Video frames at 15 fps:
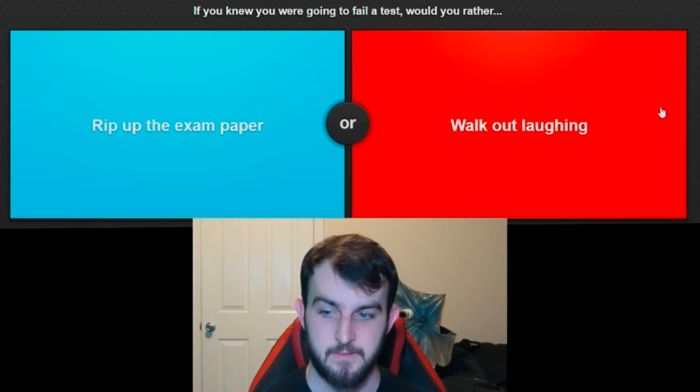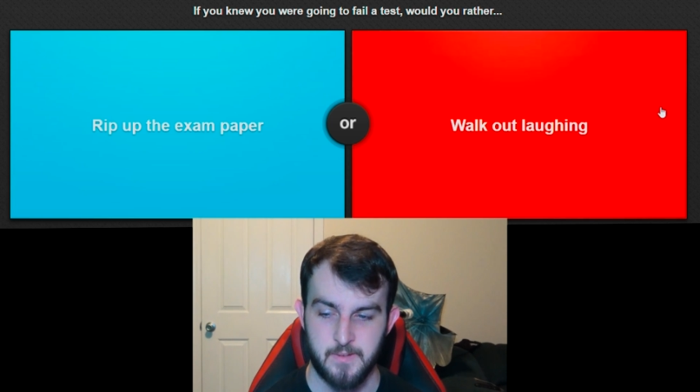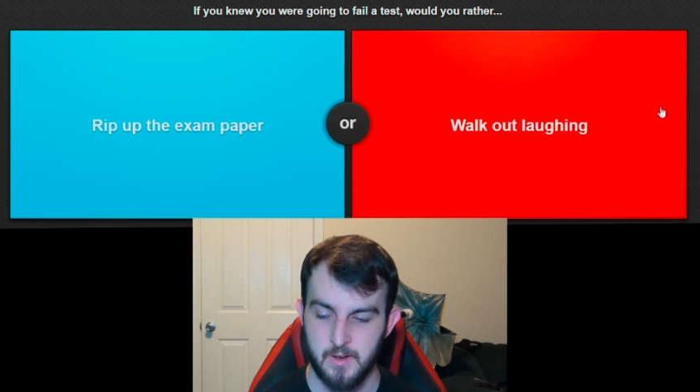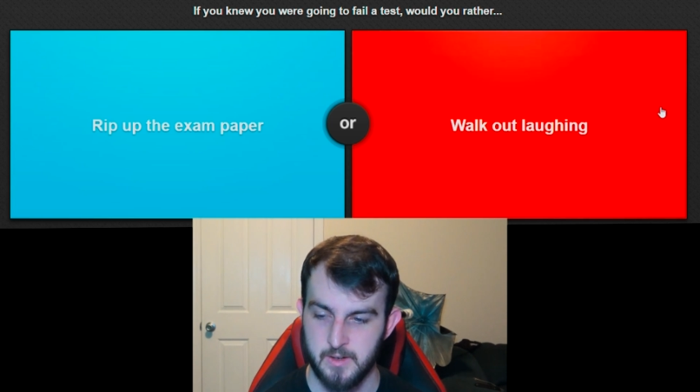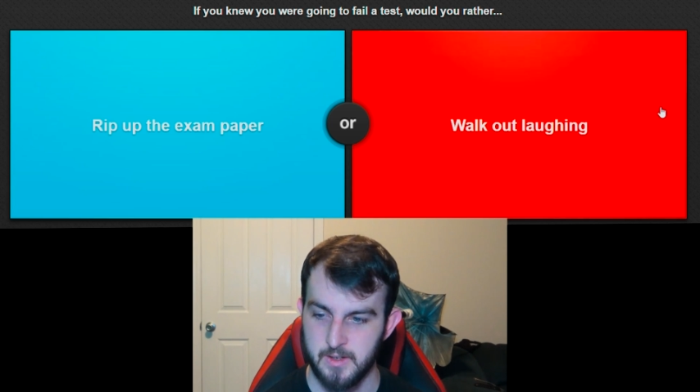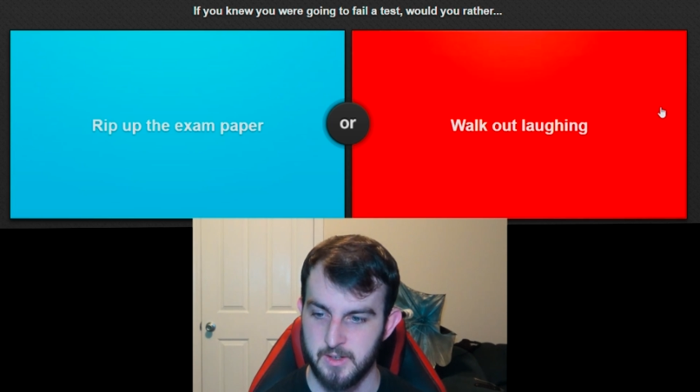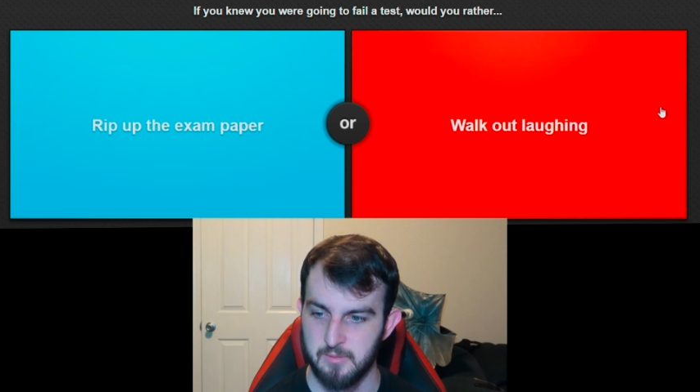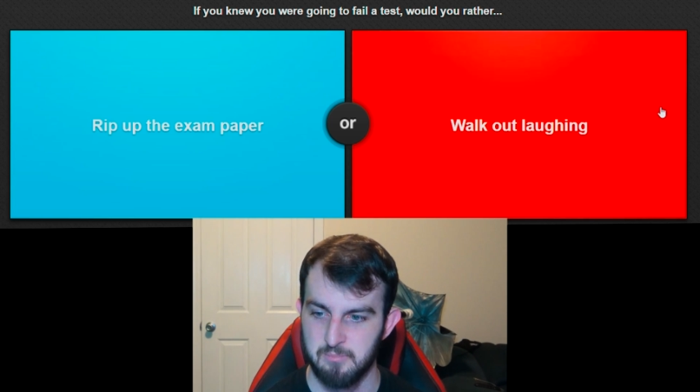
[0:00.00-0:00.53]

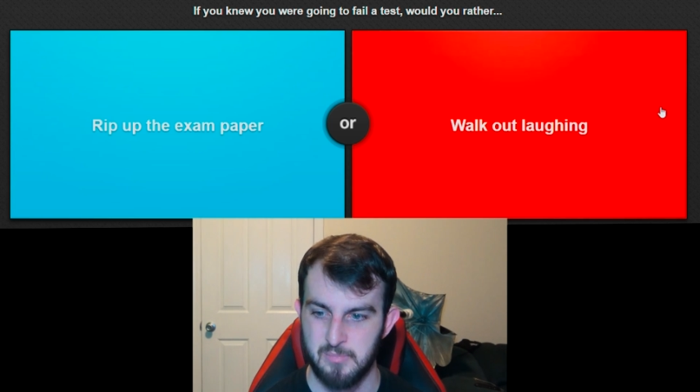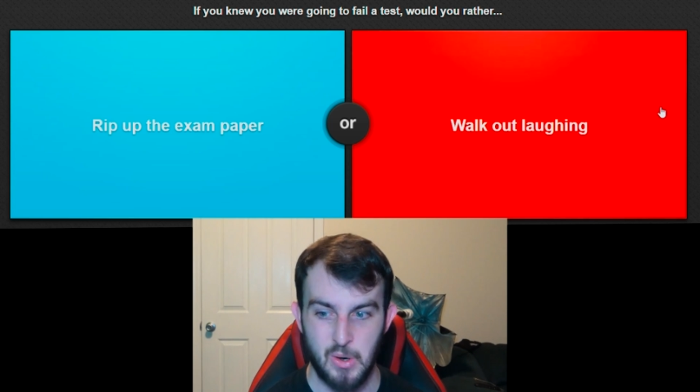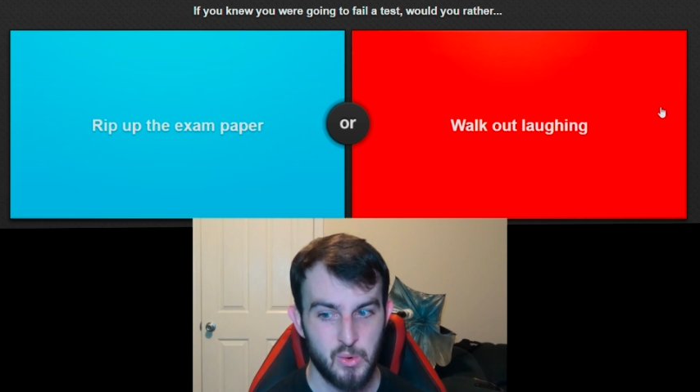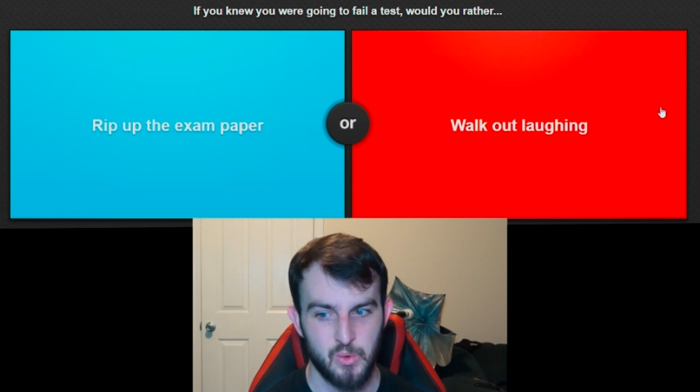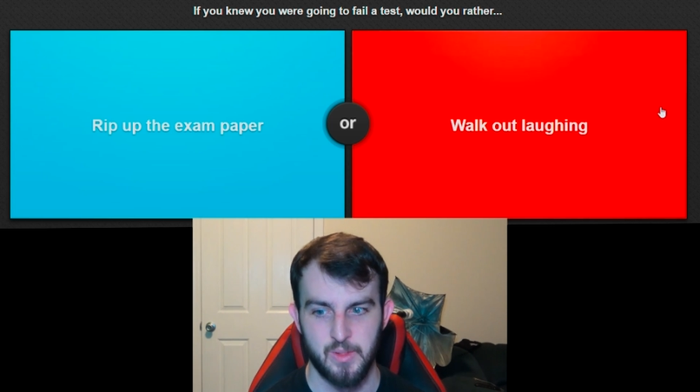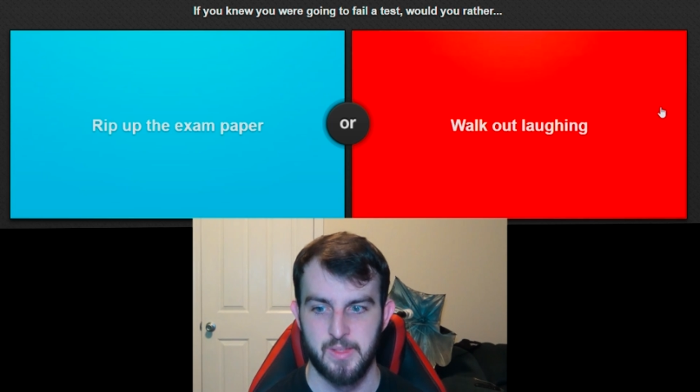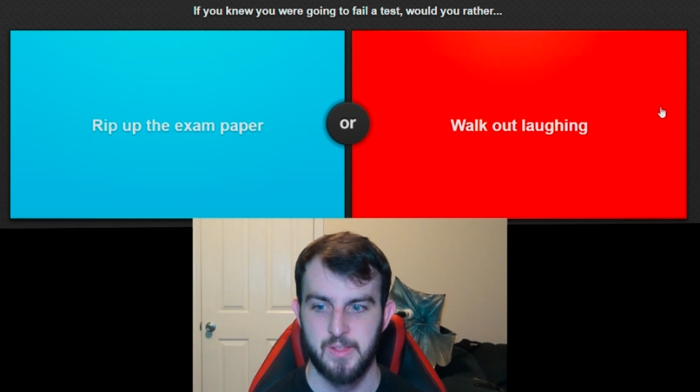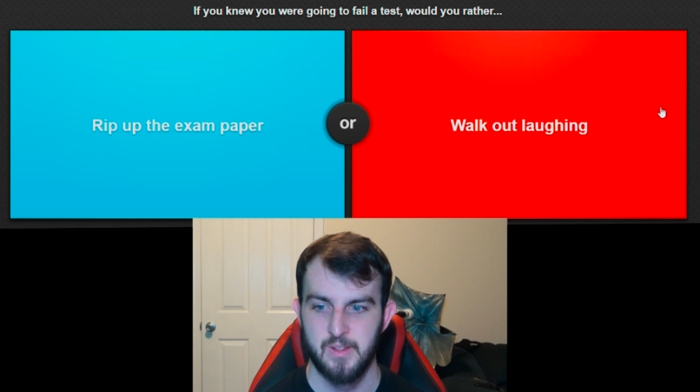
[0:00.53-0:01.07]
I'd fucking do
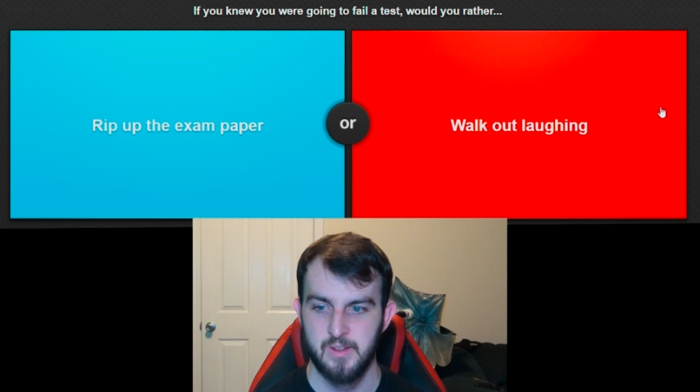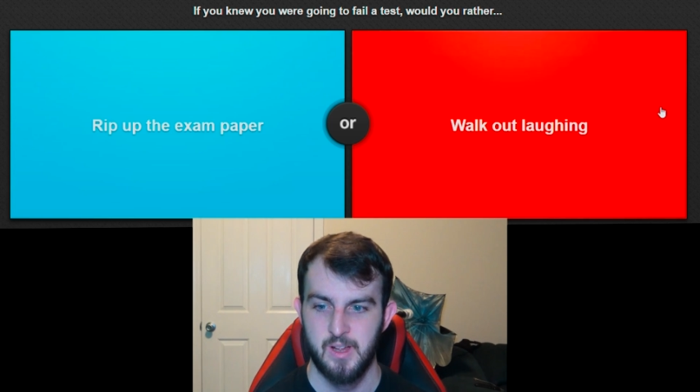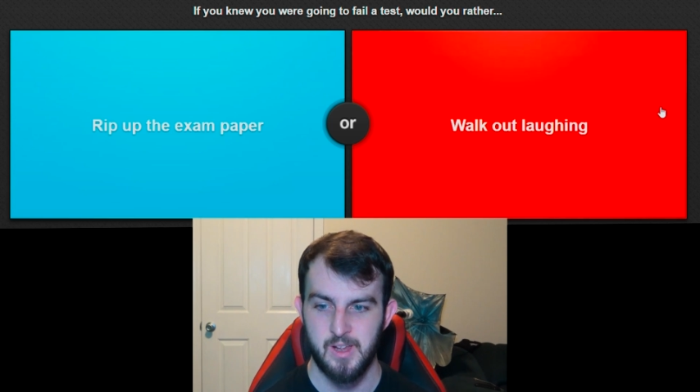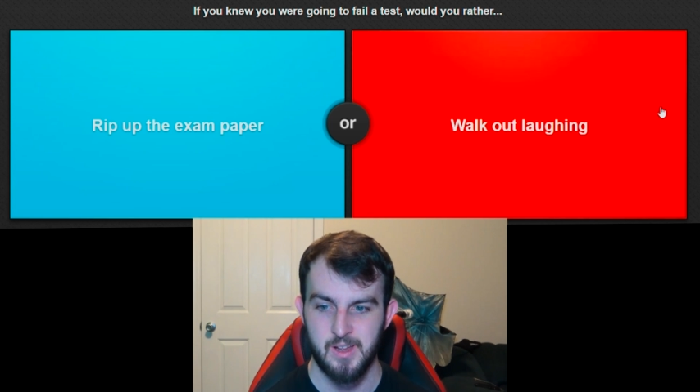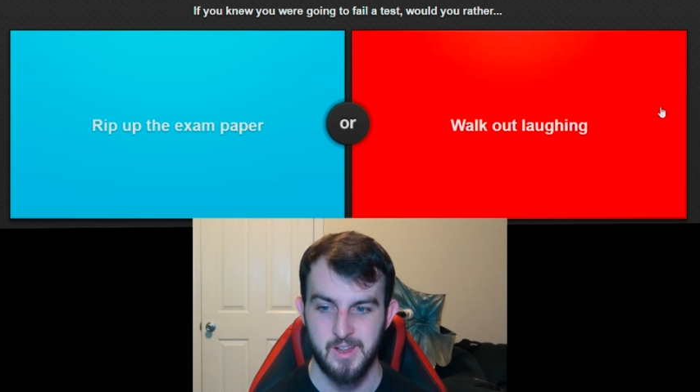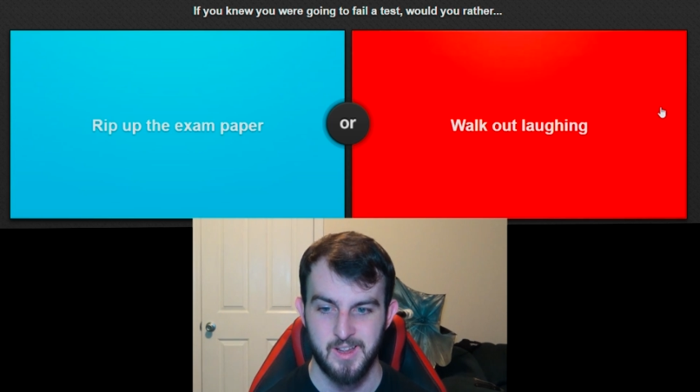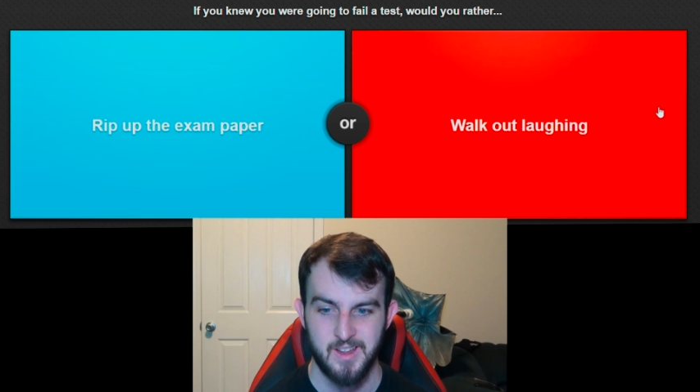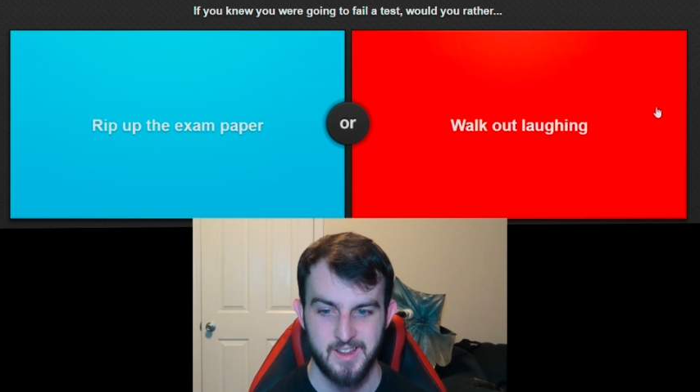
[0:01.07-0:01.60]
both.
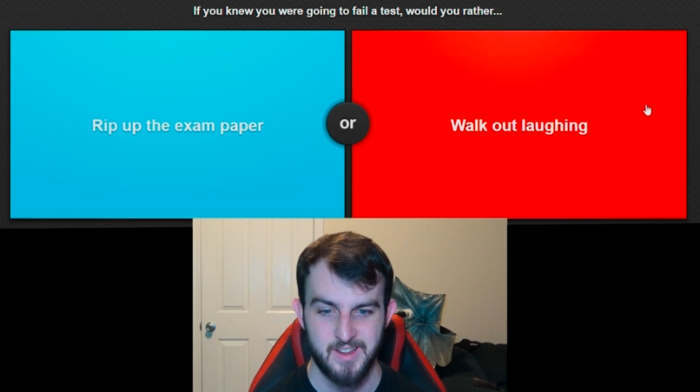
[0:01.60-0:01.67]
